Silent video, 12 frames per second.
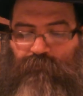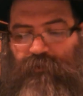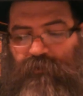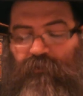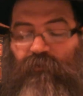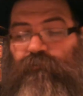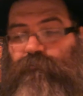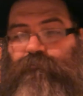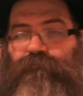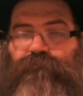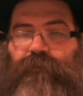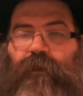Because
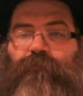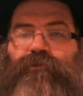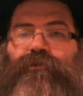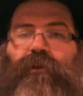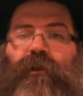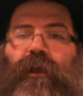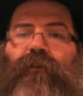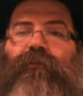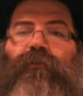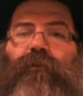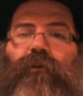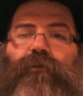the Eibusha
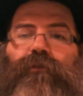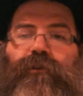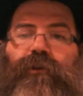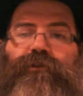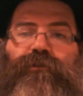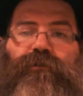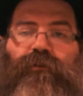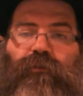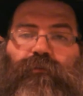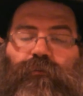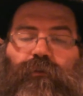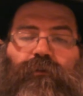has no connection to
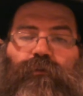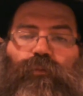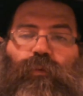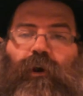this world.